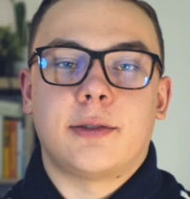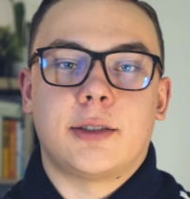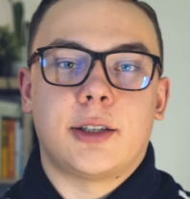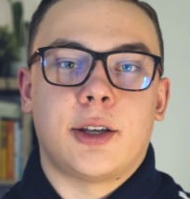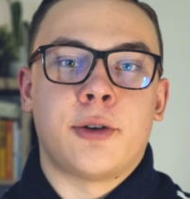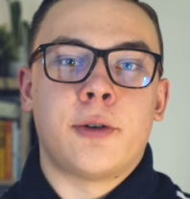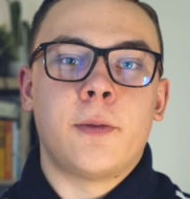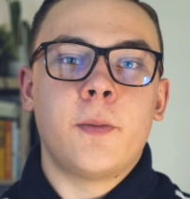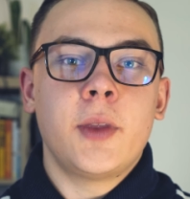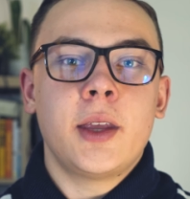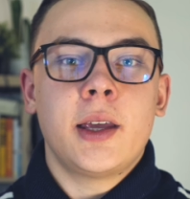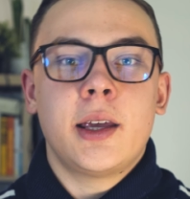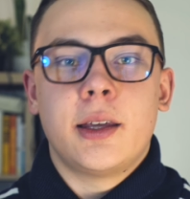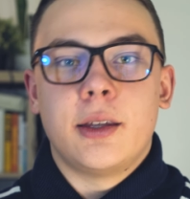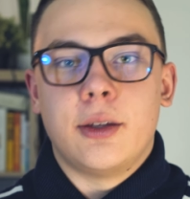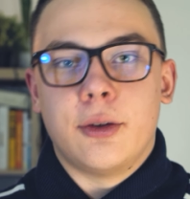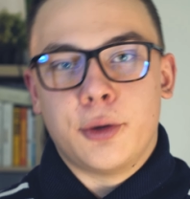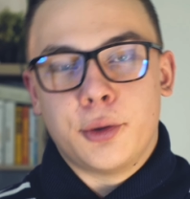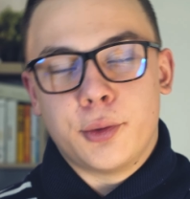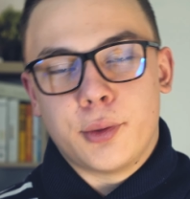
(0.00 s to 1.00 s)
So
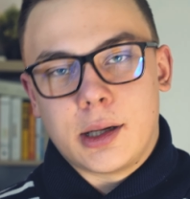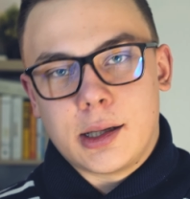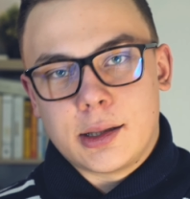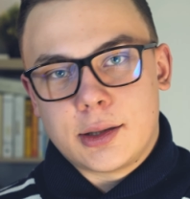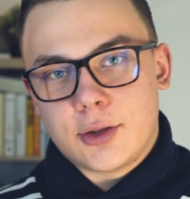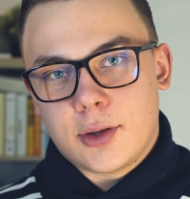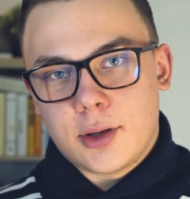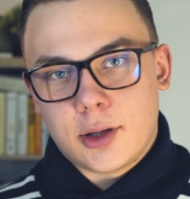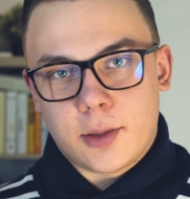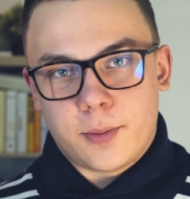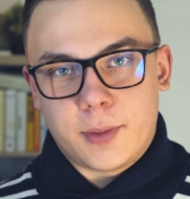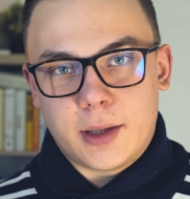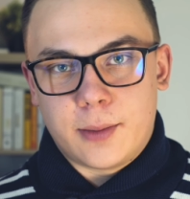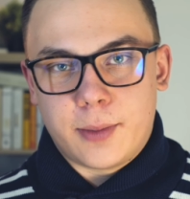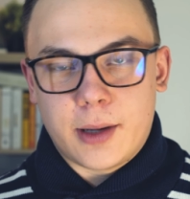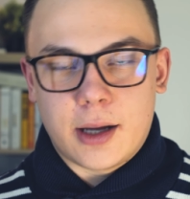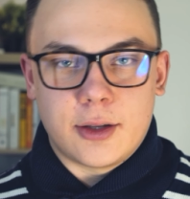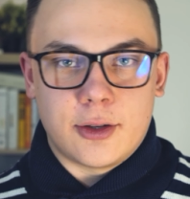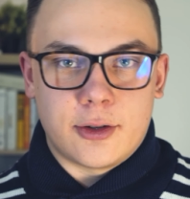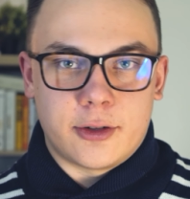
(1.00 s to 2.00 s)
you want to talk a bit
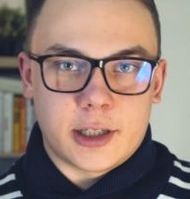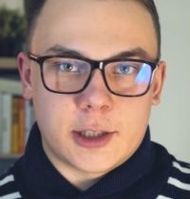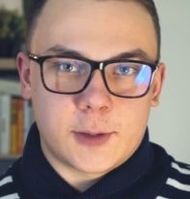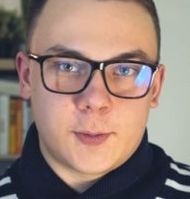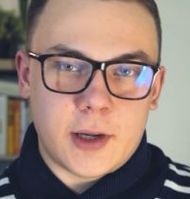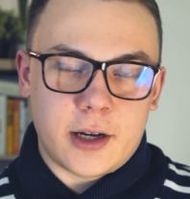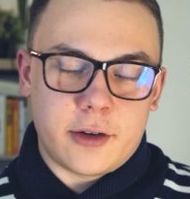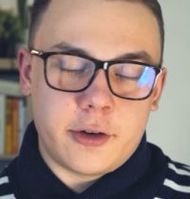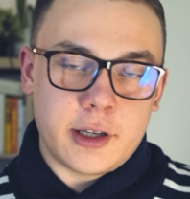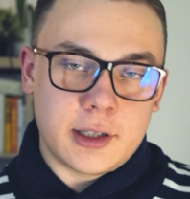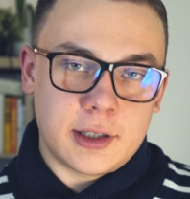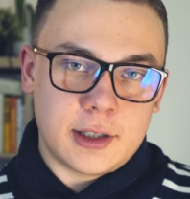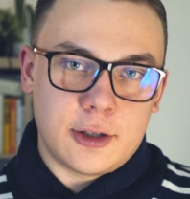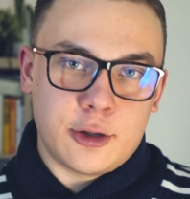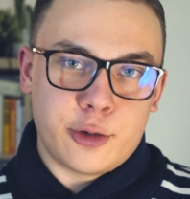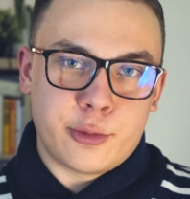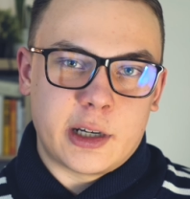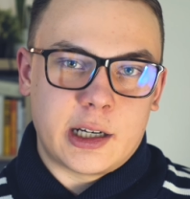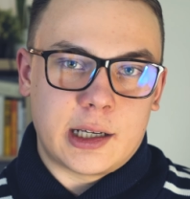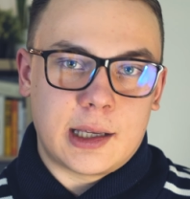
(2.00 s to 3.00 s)
about your experience,
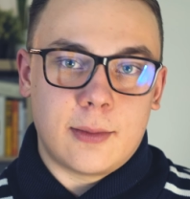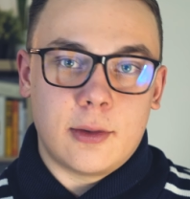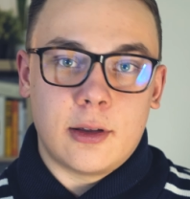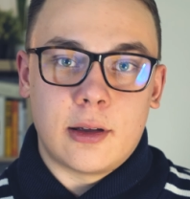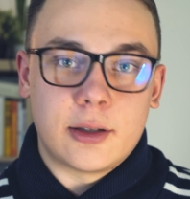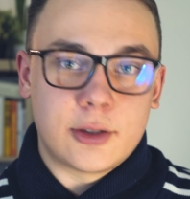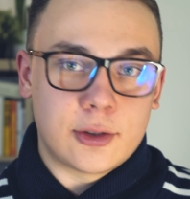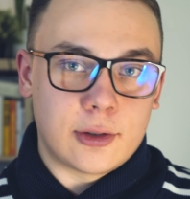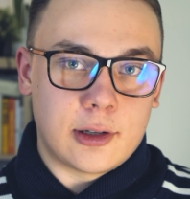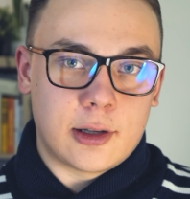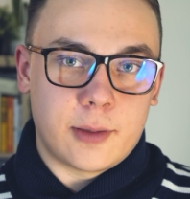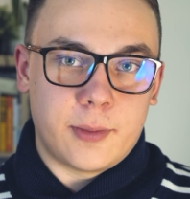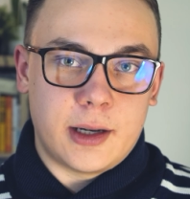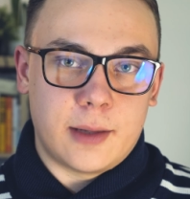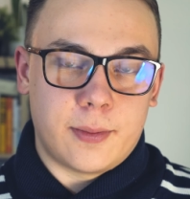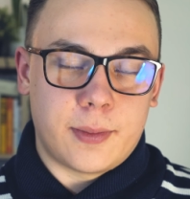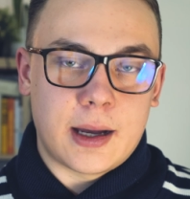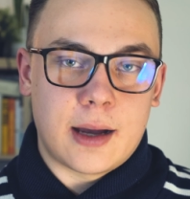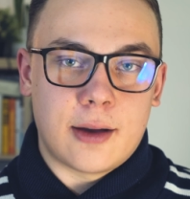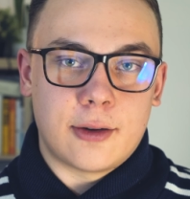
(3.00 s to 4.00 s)
you want to talk a bit
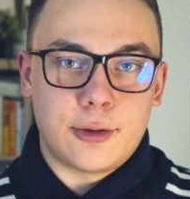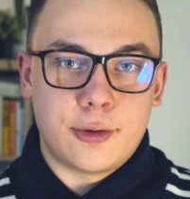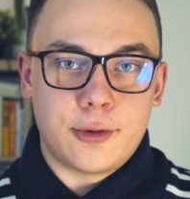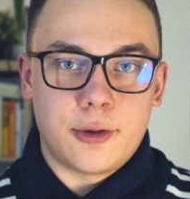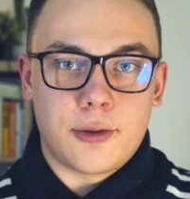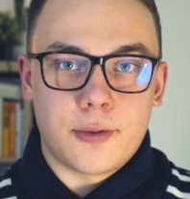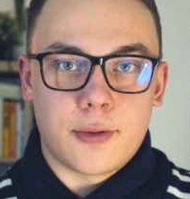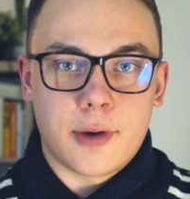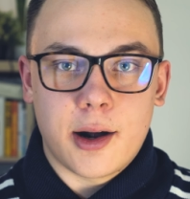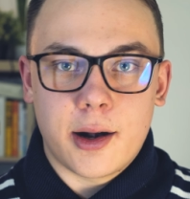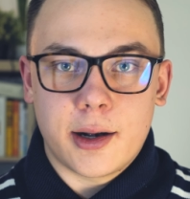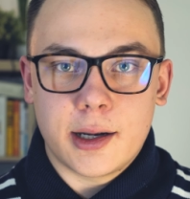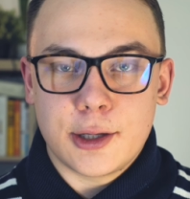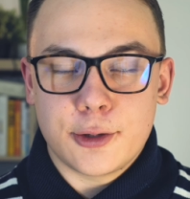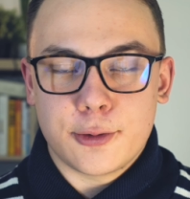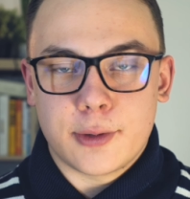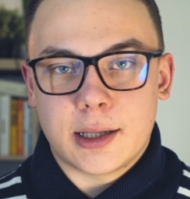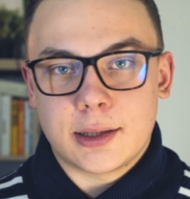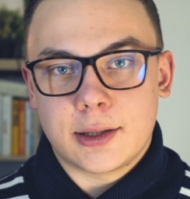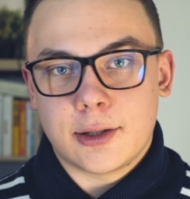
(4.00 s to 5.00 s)
about who you are,
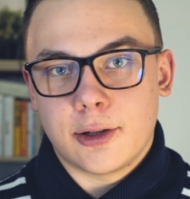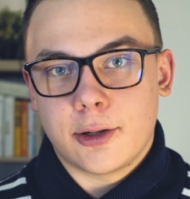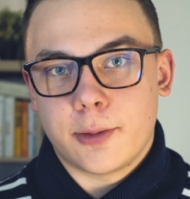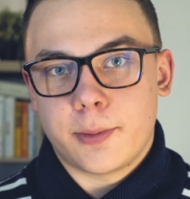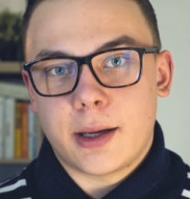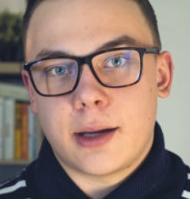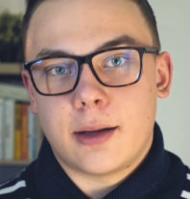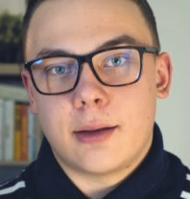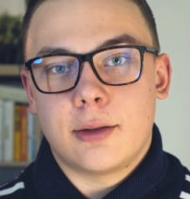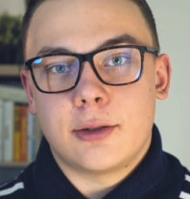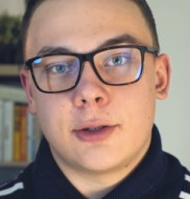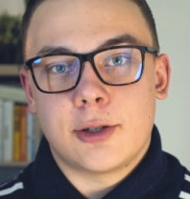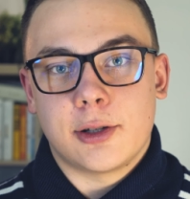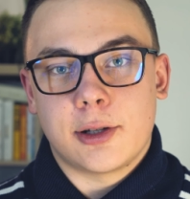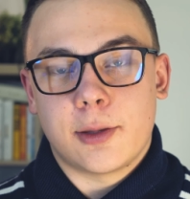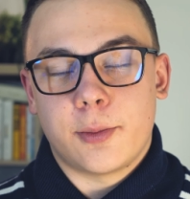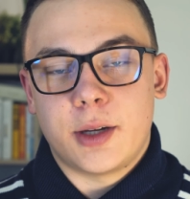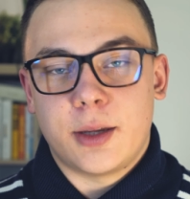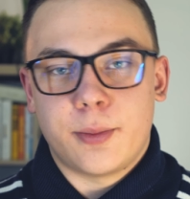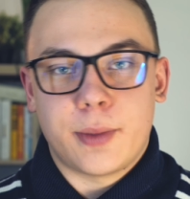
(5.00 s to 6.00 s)
you want to
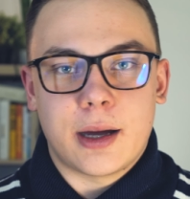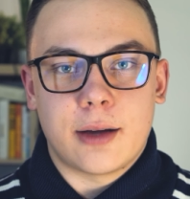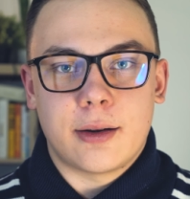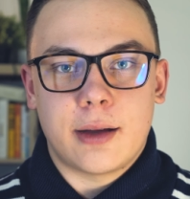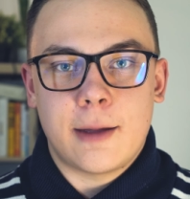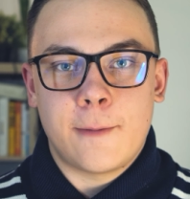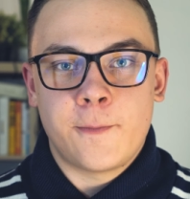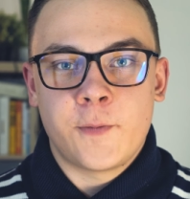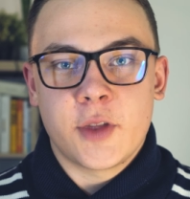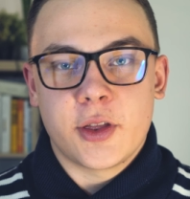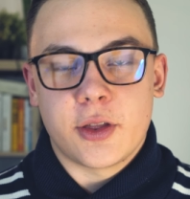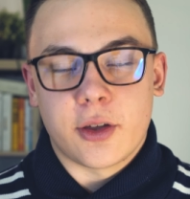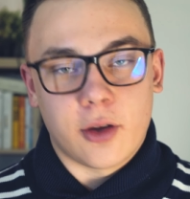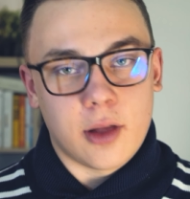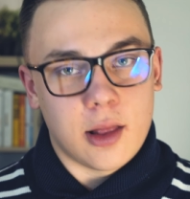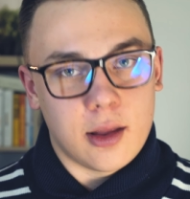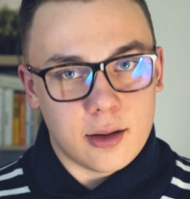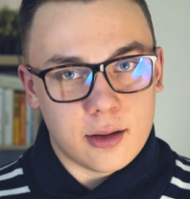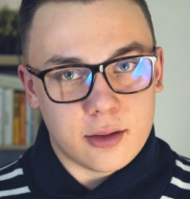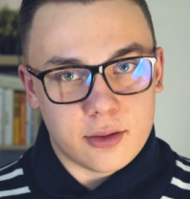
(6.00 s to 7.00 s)
talk a bit about
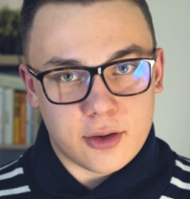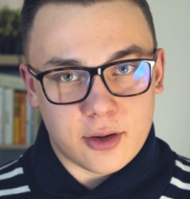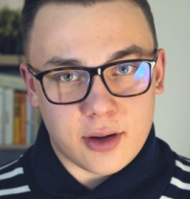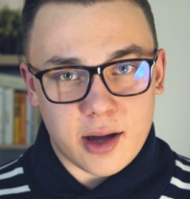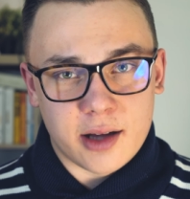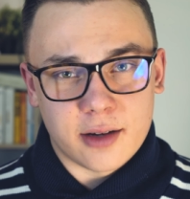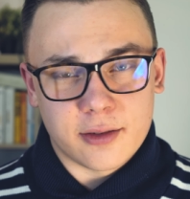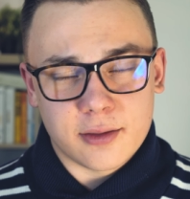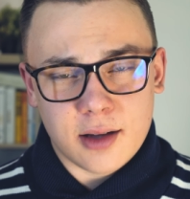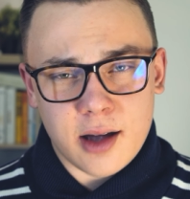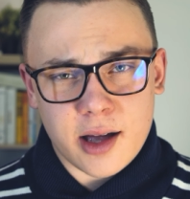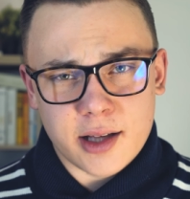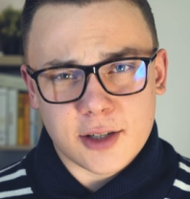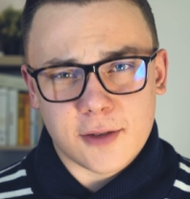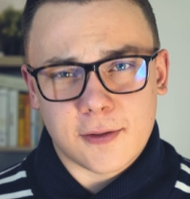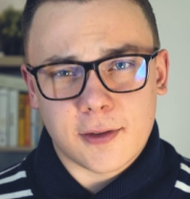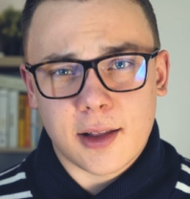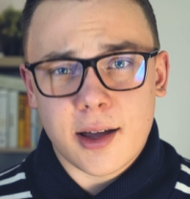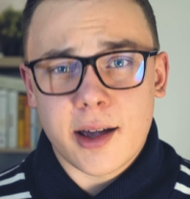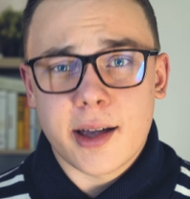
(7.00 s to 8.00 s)
the kinds
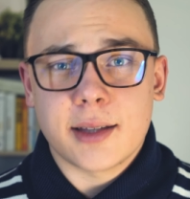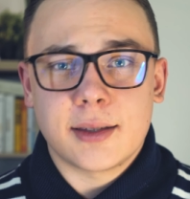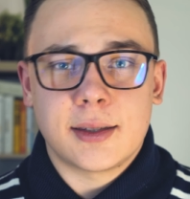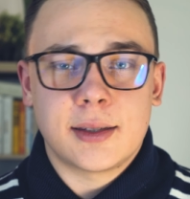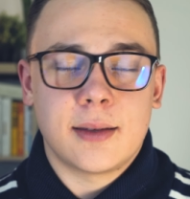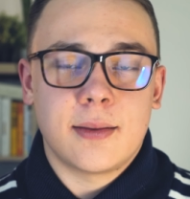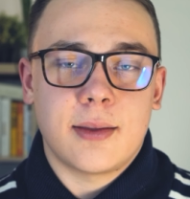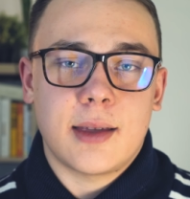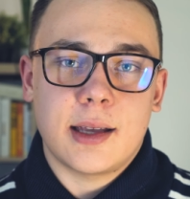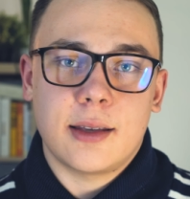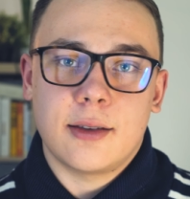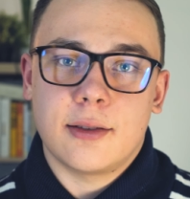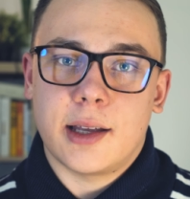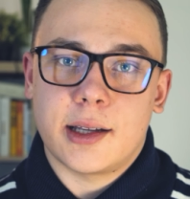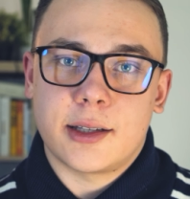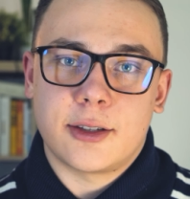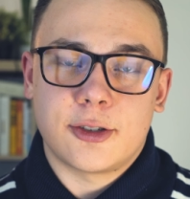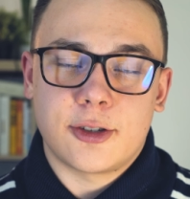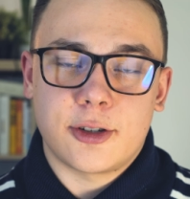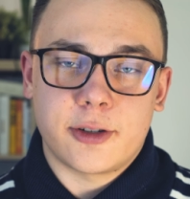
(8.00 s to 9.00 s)
of clients that you
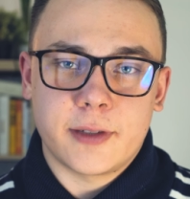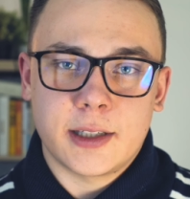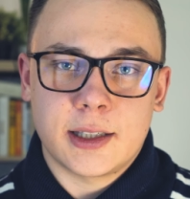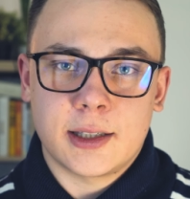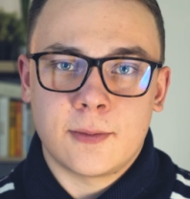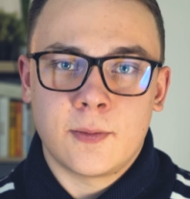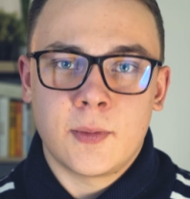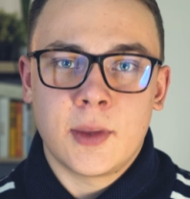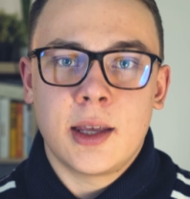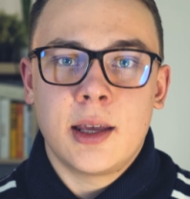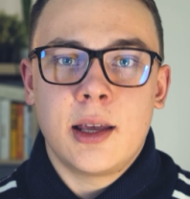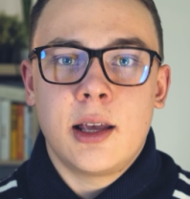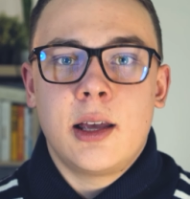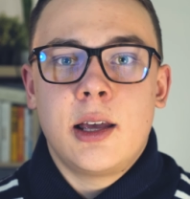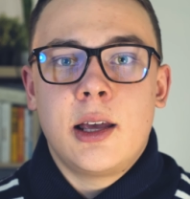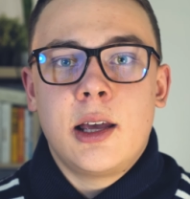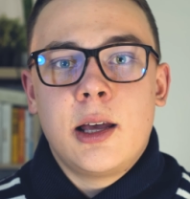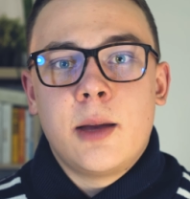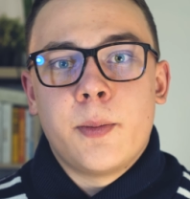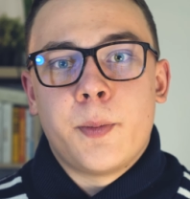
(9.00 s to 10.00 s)
like to service,
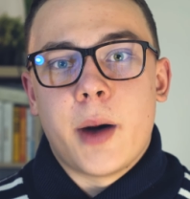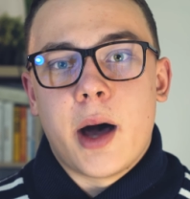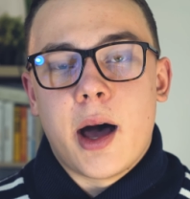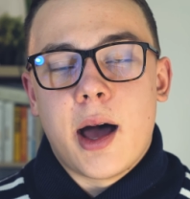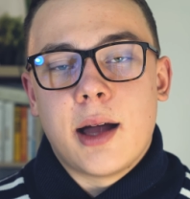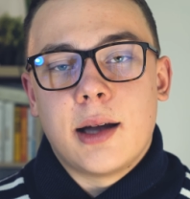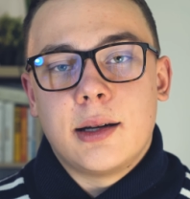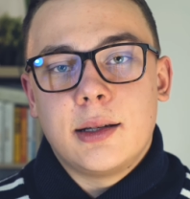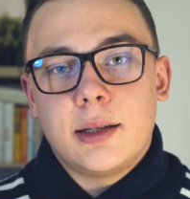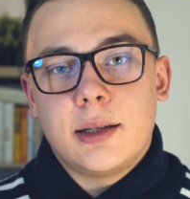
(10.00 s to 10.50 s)
but